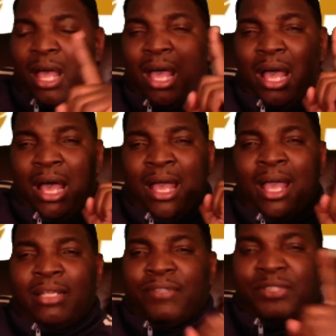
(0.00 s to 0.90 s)
A
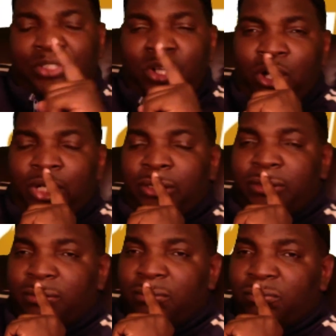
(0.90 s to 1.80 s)
hell of a story,
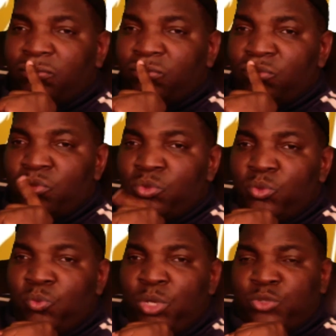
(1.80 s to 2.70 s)

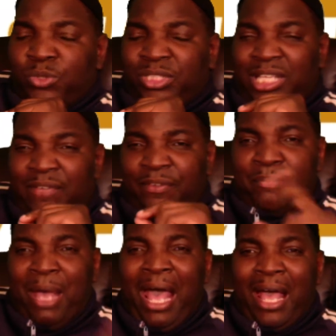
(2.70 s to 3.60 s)
which was given
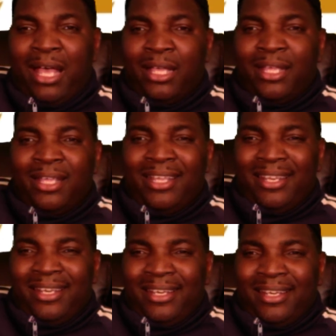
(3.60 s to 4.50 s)
by
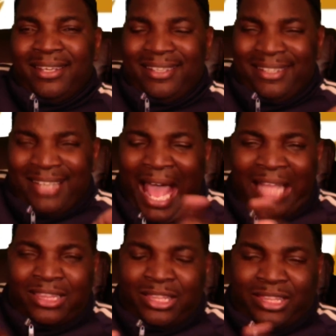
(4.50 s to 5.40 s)

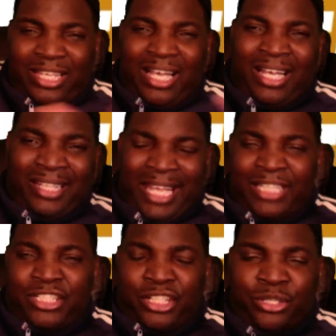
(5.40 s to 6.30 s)
not the
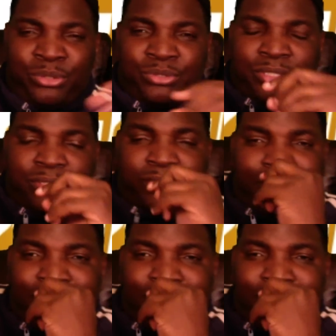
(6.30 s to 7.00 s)
alleged accusers,